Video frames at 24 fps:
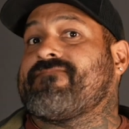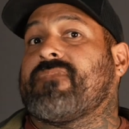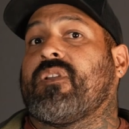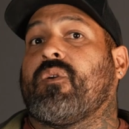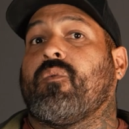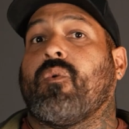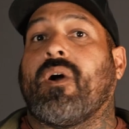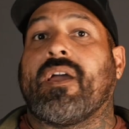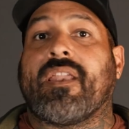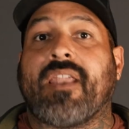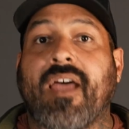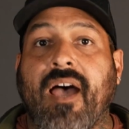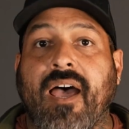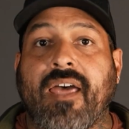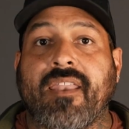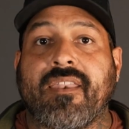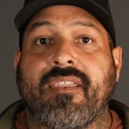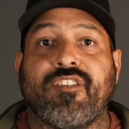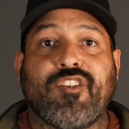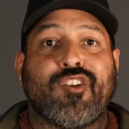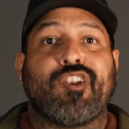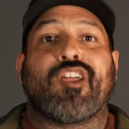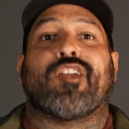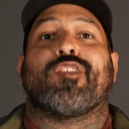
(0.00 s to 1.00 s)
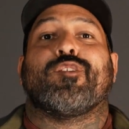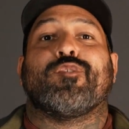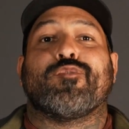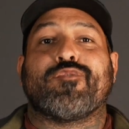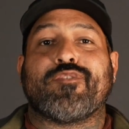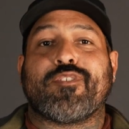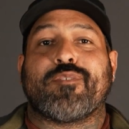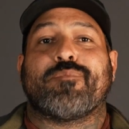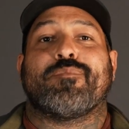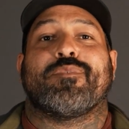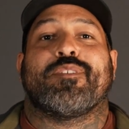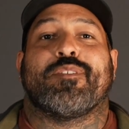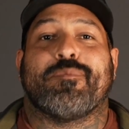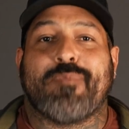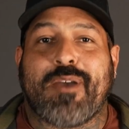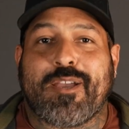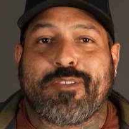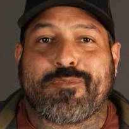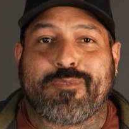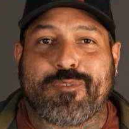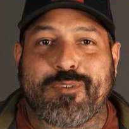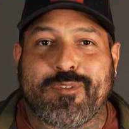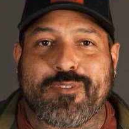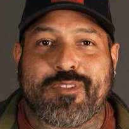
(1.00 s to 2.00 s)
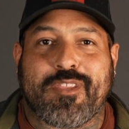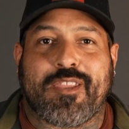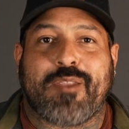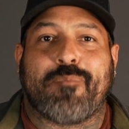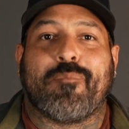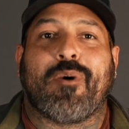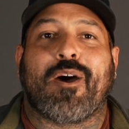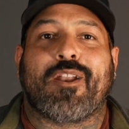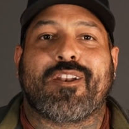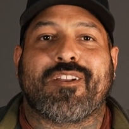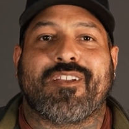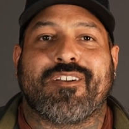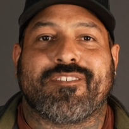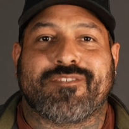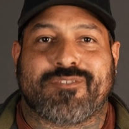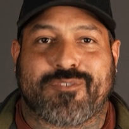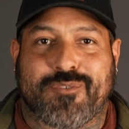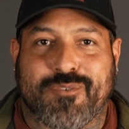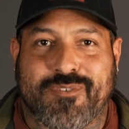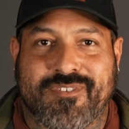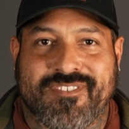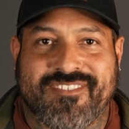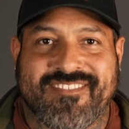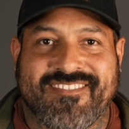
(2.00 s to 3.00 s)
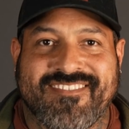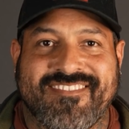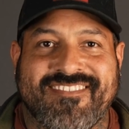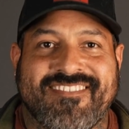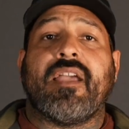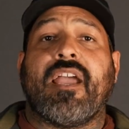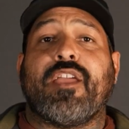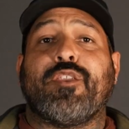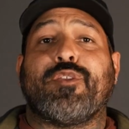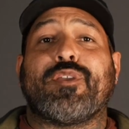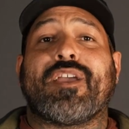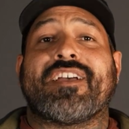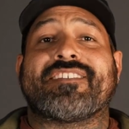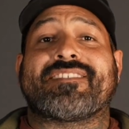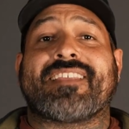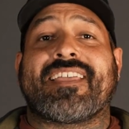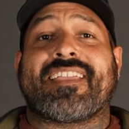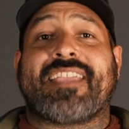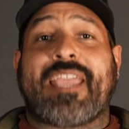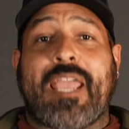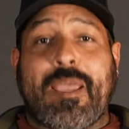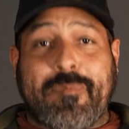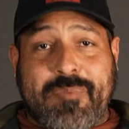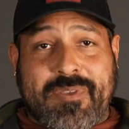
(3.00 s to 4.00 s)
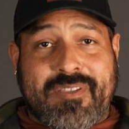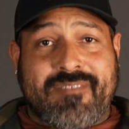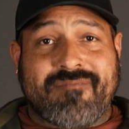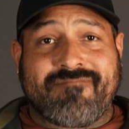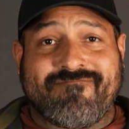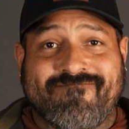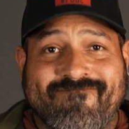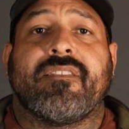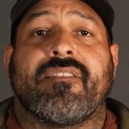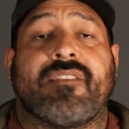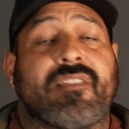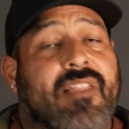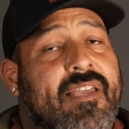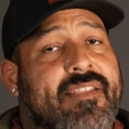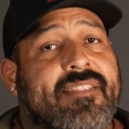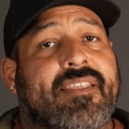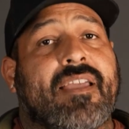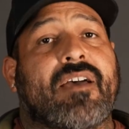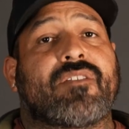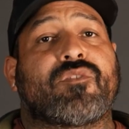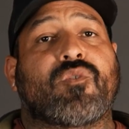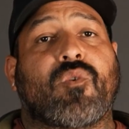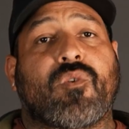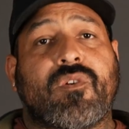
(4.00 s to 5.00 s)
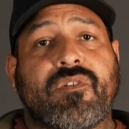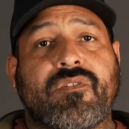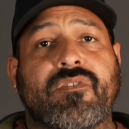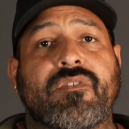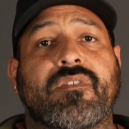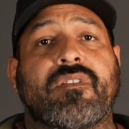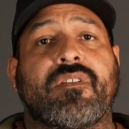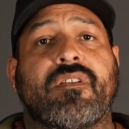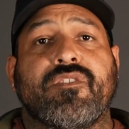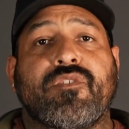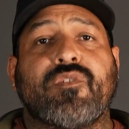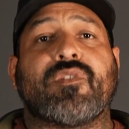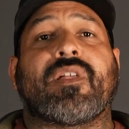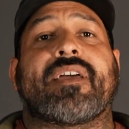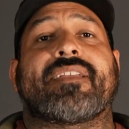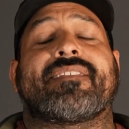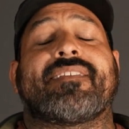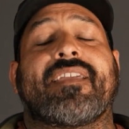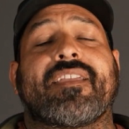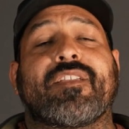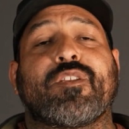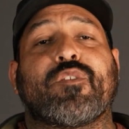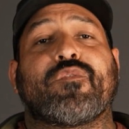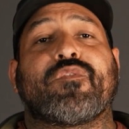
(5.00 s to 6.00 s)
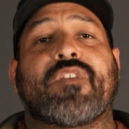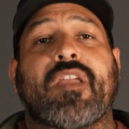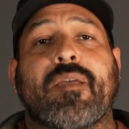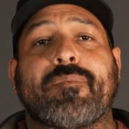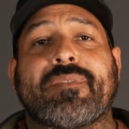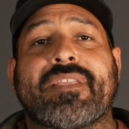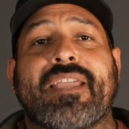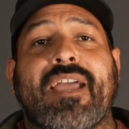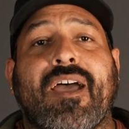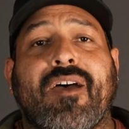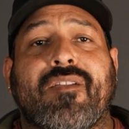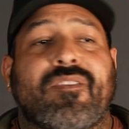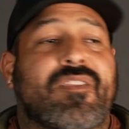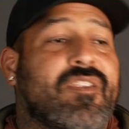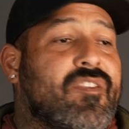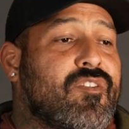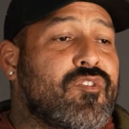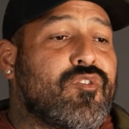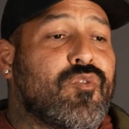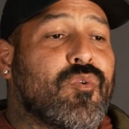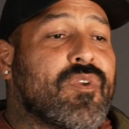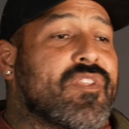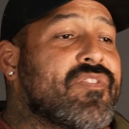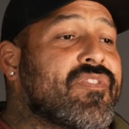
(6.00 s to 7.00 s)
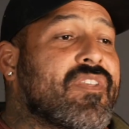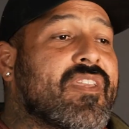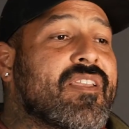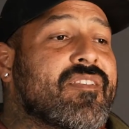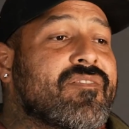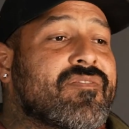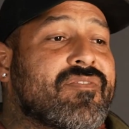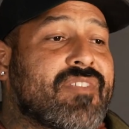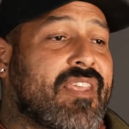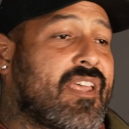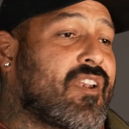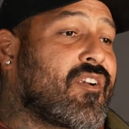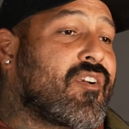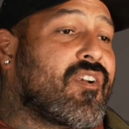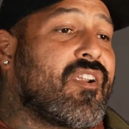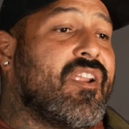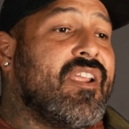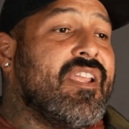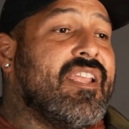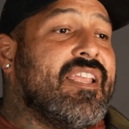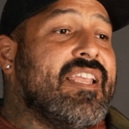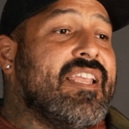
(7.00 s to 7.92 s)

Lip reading: Why not? You're not using them. You might as well use it at Modern Gun School. Hey, you guys like camping? Do you like the outdoors? Do you like taking your family out and doing things that are